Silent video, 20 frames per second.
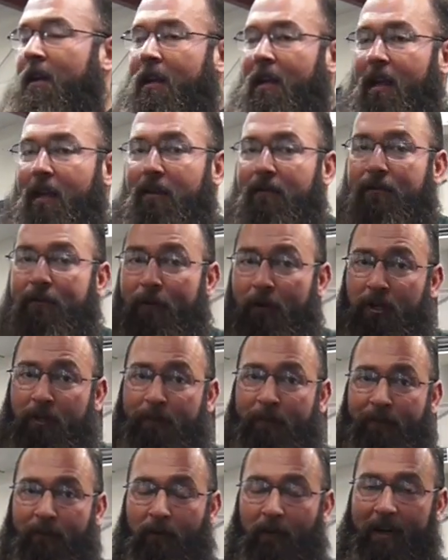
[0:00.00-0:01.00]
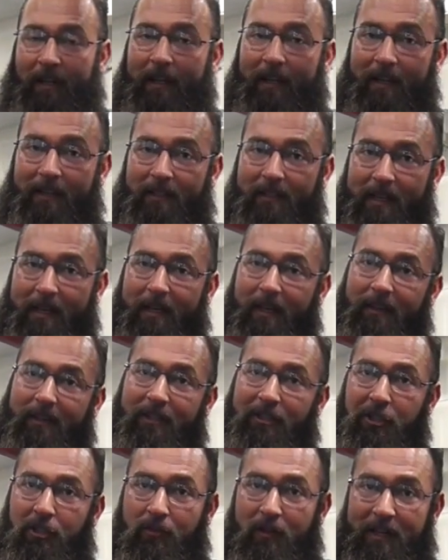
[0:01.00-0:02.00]
And first, before I get into any of
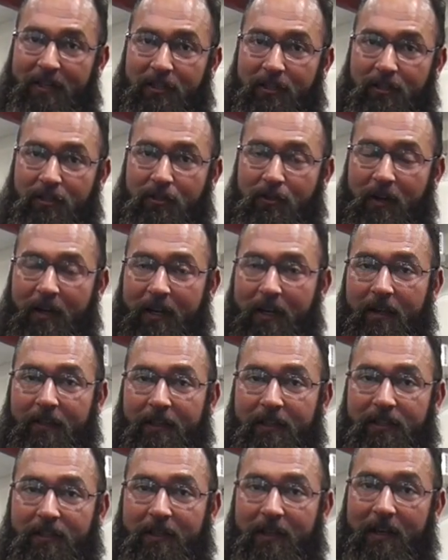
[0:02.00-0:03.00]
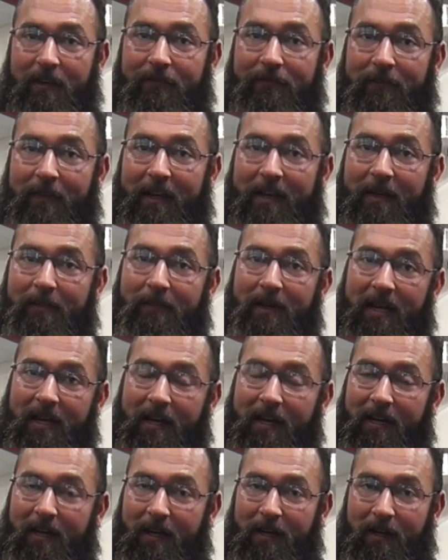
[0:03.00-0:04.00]
these stretches or any of this stuff, I am
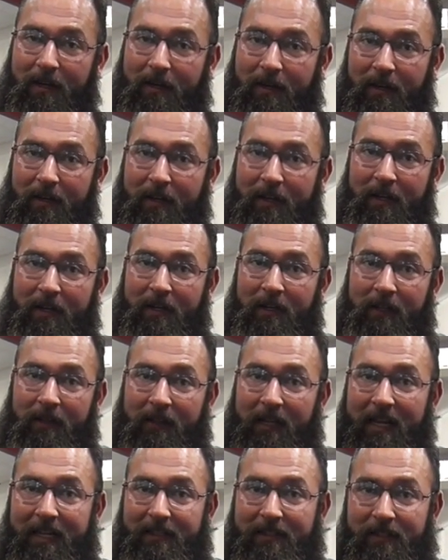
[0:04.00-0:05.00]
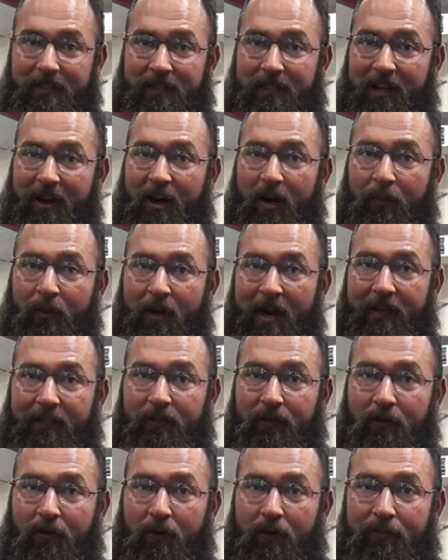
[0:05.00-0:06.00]
not a licensed
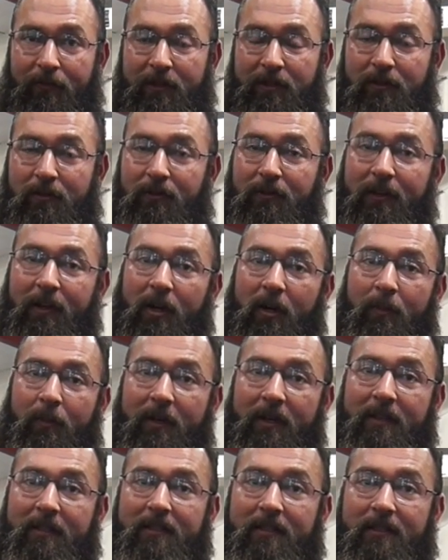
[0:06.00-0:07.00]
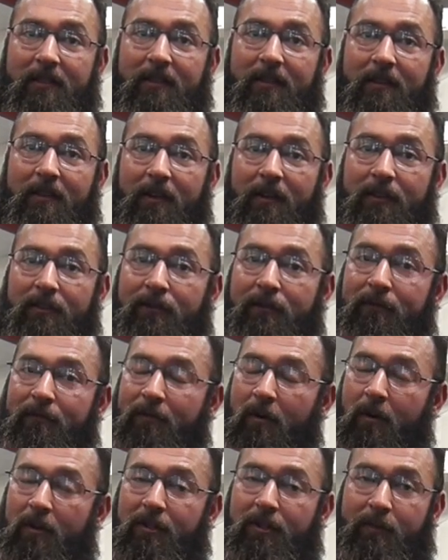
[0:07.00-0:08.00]
chiropractor or physical therapist. There's
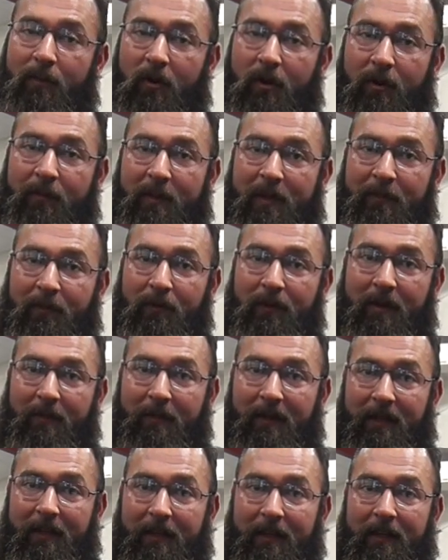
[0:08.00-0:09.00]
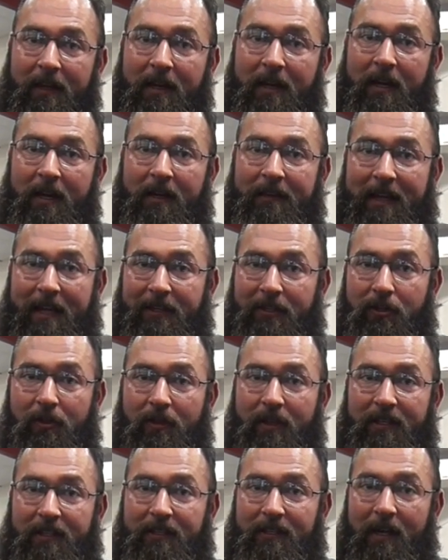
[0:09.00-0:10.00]
far smarter people than me that do
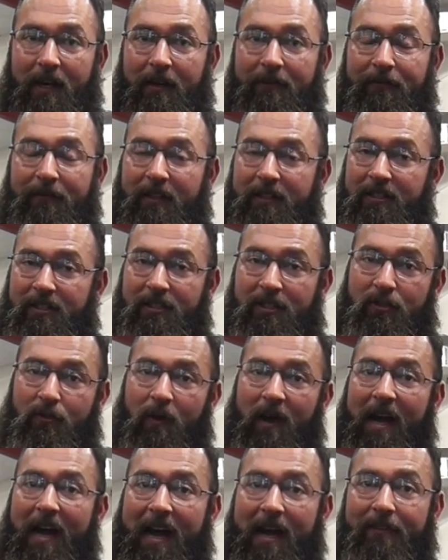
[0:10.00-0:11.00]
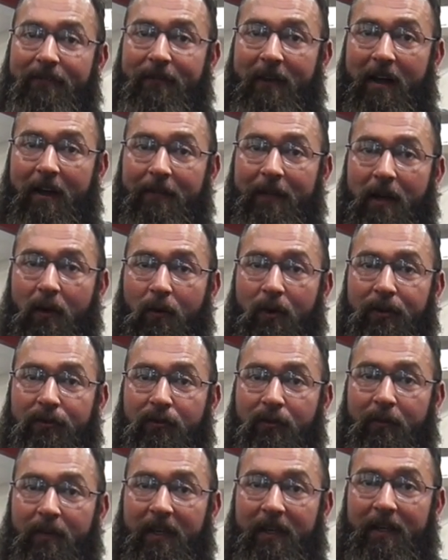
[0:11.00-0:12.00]
this stuff. This is just what I found that works
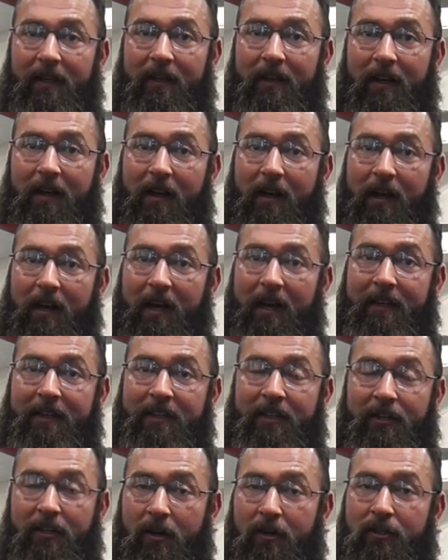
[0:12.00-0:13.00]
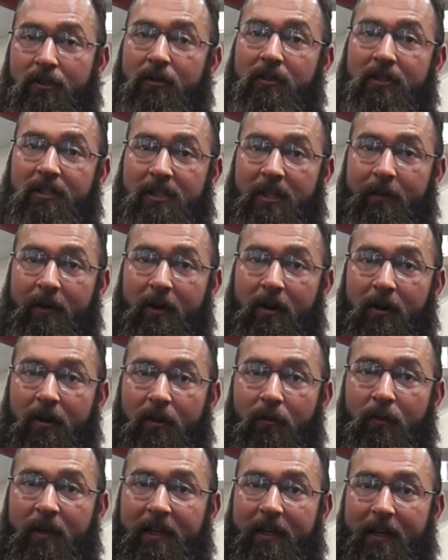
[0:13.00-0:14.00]
for me. I did go to a seminar on
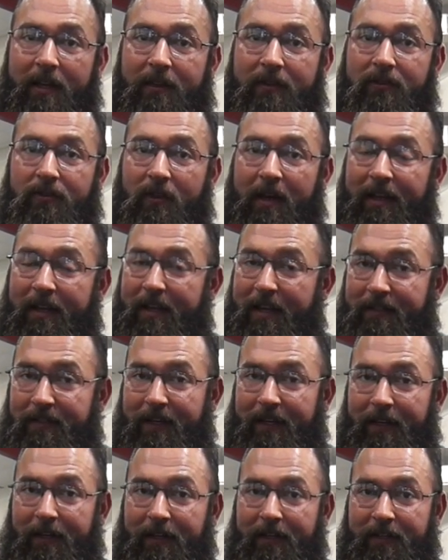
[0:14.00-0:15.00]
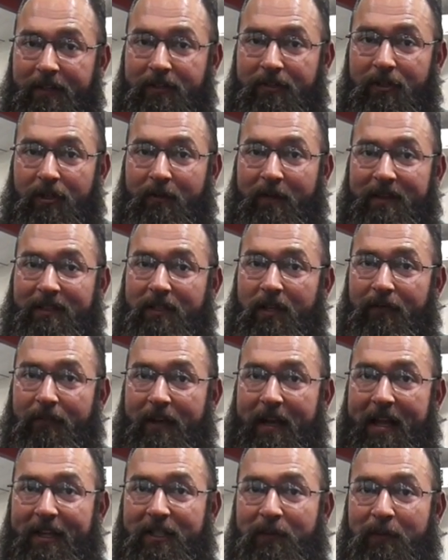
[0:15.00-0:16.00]
a weekend, so I guess I can consider myself
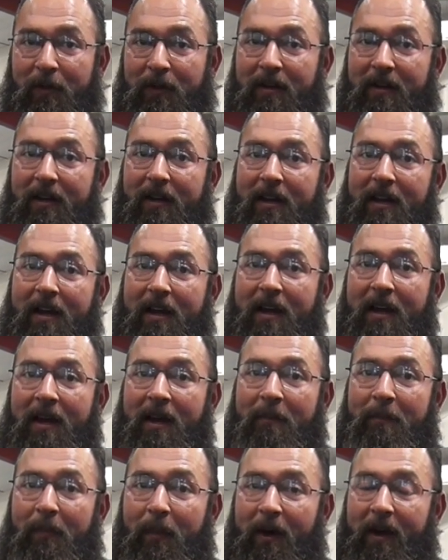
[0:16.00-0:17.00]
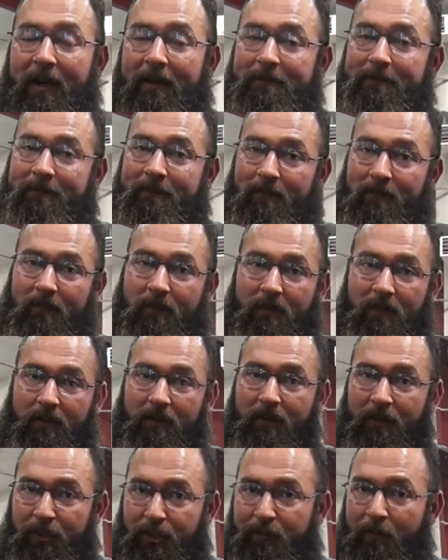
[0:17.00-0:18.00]
an expert. But
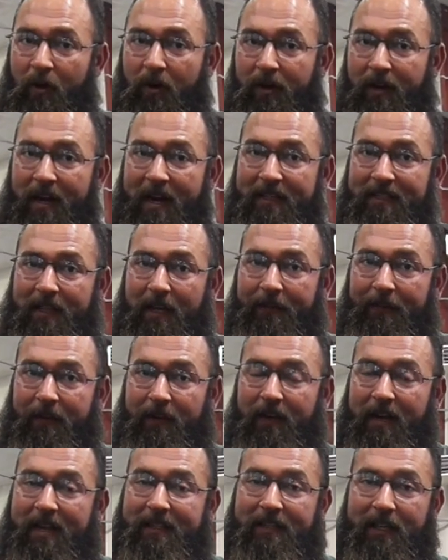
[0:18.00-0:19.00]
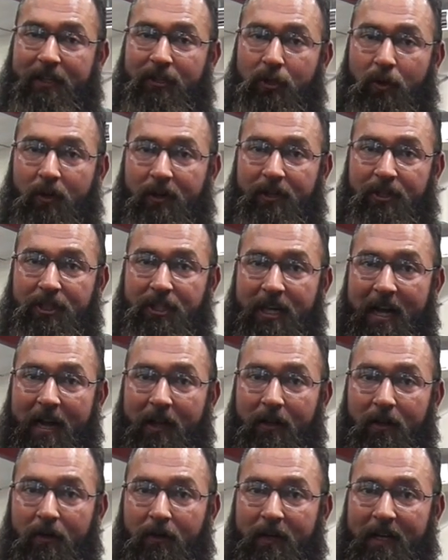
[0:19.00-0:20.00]
there's smarter guys out there, guys like Jordan
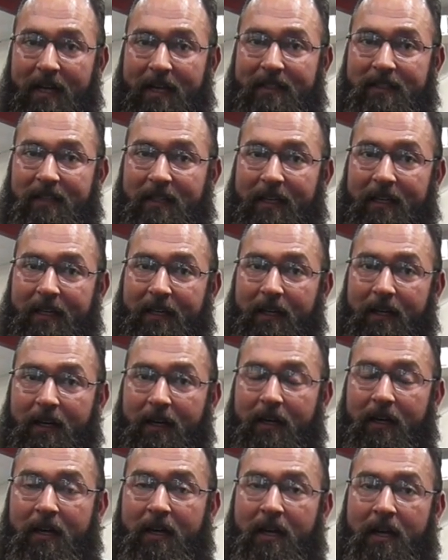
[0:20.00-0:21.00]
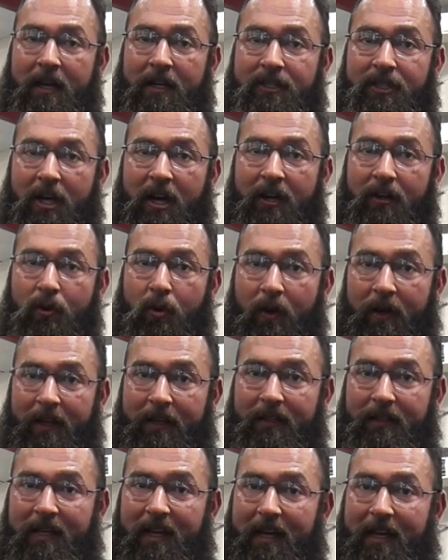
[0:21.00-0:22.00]
Shallow, guys like John
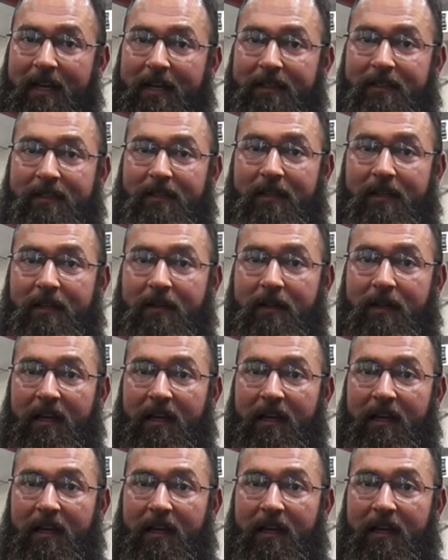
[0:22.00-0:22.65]
Quint, guys,